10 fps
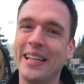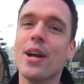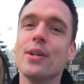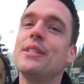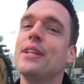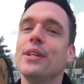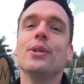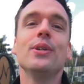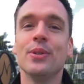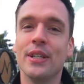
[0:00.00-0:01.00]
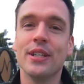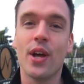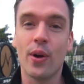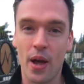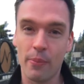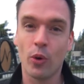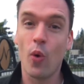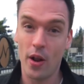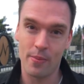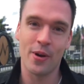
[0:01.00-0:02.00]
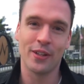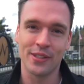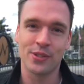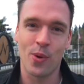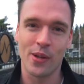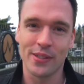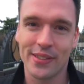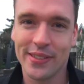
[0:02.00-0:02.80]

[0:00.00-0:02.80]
guarantee you, you didn't know number one on my list was.